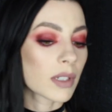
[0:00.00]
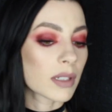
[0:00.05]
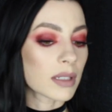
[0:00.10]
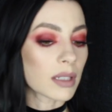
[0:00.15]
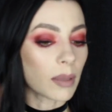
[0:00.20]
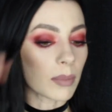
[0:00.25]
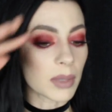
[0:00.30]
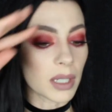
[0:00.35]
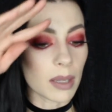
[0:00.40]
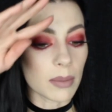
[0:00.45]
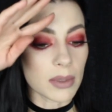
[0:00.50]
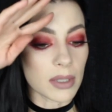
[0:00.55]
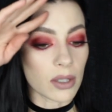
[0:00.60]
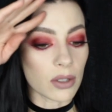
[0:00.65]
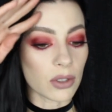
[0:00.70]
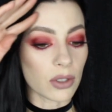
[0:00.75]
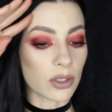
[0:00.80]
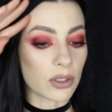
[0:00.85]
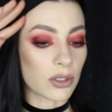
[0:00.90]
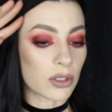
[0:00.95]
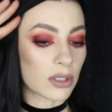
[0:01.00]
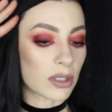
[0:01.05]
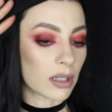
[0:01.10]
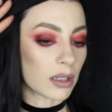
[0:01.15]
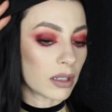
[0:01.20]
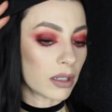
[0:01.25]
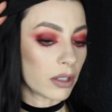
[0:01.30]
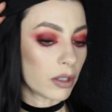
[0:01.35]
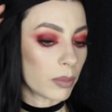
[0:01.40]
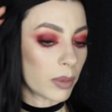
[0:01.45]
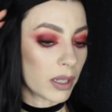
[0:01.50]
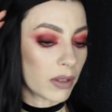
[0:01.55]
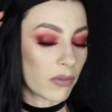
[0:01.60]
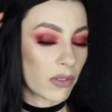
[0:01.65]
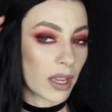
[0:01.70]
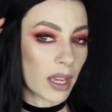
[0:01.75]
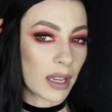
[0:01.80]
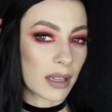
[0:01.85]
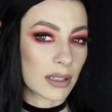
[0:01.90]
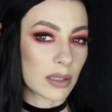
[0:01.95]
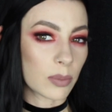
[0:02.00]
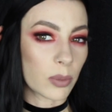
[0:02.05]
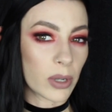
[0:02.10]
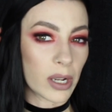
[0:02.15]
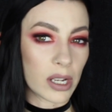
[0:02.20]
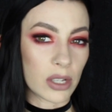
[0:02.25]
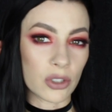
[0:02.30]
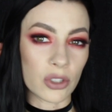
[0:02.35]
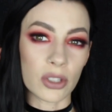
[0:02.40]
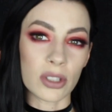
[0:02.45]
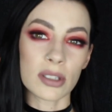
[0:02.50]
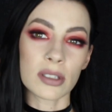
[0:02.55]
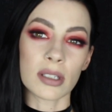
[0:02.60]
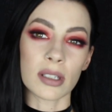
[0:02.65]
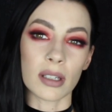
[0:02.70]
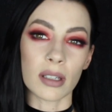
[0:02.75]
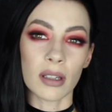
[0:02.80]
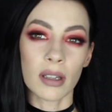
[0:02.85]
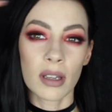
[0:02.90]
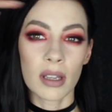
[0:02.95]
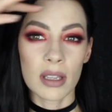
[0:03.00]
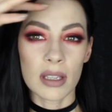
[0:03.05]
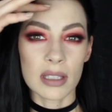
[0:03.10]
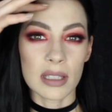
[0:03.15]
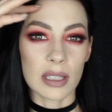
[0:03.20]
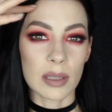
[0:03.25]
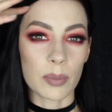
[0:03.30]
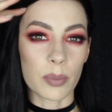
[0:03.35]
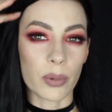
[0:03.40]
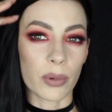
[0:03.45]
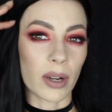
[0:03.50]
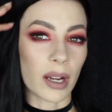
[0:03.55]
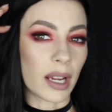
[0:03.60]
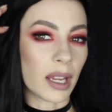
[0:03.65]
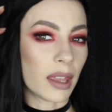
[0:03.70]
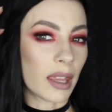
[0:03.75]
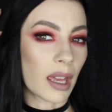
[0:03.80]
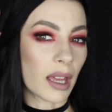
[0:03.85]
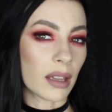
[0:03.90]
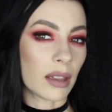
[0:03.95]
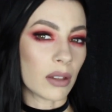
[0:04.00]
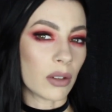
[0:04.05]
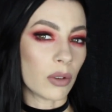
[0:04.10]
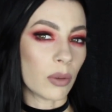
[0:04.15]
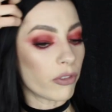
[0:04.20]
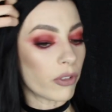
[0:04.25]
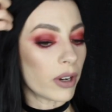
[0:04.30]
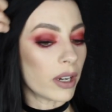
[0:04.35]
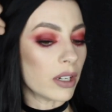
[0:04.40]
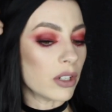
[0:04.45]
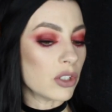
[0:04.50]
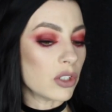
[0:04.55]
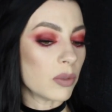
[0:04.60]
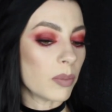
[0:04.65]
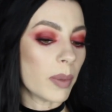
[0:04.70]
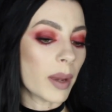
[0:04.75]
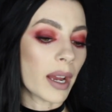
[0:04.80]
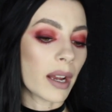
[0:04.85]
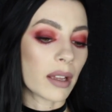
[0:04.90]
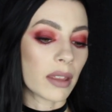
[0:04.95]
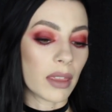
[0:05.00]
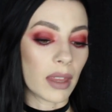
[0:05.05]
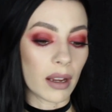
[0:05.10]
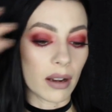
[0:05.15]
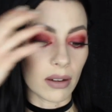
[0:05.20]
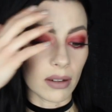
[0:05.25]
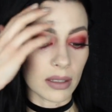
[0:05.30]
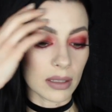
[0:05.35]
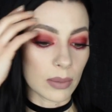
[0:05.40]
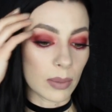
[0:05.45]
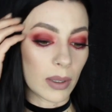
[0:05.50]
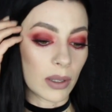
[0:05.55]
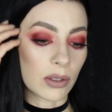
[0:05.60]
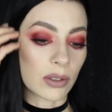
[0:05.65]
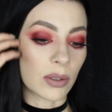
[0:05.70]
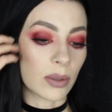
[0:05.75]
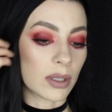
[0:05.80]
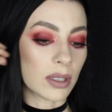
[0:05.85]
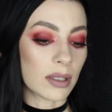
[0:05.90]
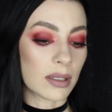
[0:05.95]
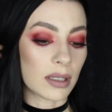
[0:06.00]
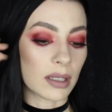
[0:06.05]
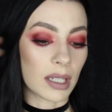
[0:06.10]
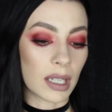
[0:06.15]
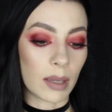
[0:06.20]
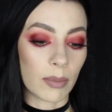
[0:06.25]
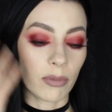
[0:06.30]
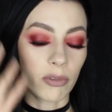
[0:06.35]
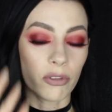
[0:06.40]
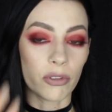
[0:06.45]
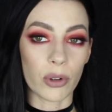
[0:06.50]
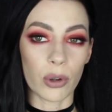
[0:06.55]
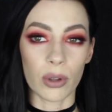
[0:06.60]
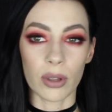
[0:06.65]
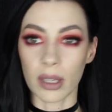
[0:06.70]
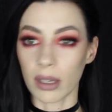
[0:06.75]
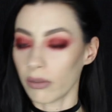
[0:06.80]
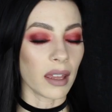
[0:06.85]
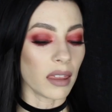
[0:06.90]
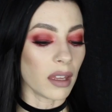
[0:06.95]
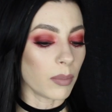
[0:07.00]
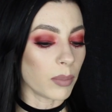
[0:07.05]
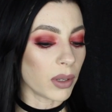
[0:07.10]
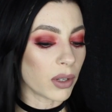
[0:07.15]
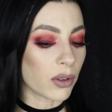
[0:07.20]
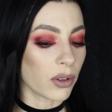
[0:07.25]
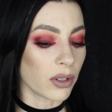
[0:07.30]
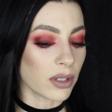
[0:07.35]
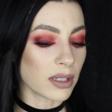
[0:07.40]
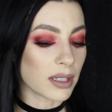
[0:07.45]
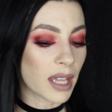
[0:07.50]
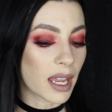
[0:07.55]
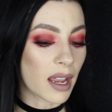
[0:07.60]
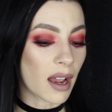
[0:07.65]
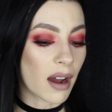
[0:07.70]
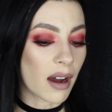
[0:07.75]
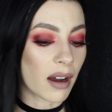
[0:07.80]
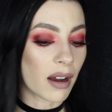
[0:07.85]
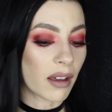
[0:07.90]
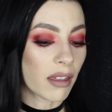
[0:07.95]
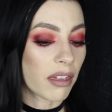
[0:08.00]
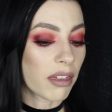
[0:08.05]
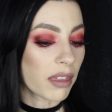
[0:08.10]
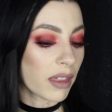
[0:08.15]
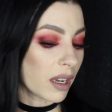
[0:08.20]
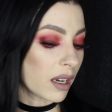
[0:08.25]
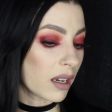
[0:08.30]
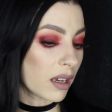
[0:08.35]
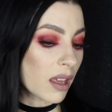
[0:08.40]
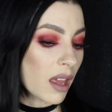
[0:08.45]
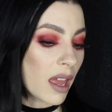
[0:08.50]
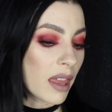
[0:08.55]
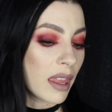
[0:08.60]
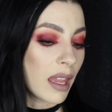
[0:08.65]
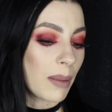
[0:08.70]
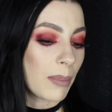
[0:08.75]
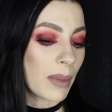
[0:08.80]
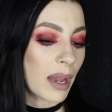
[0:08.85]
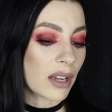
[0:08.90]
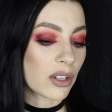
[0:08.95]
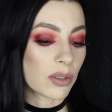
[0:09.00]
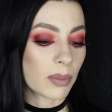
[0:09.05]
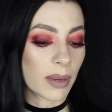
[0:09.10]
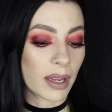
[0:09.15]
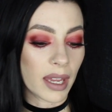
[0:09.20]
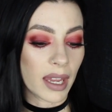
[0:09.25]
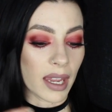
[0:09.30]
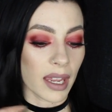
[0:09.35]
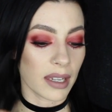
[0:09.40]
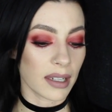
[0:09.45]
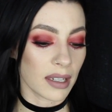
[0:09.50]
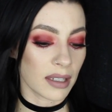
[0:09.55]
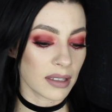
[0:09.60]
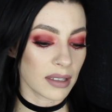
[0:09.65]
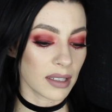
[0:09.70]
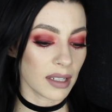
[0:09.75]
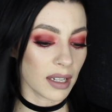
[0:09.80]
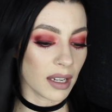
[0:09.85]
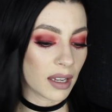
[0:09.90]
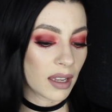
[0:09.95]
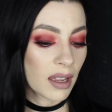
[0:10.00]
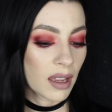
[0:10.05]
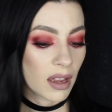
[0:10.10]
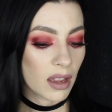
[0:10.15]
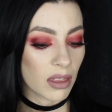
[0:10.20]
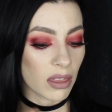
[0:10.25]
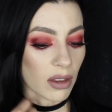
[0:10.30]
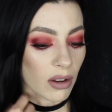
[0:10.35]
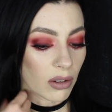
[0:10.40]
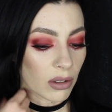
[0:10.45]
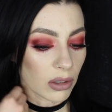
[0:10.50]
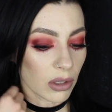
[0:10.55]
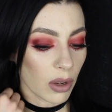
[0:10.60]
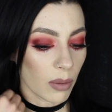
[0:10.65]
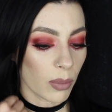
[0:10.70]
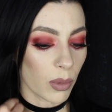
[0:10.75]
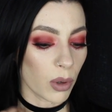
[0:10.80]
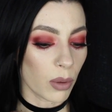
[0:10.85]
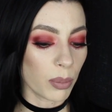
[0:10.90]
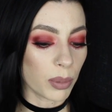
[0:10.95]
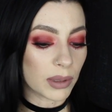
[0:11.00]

Sometimes I'll use just a little bit of hairspray just to spray that little fringe back there as well so it doesn't keep falling. I think because they are thinner and they match my hair density, they're a lot more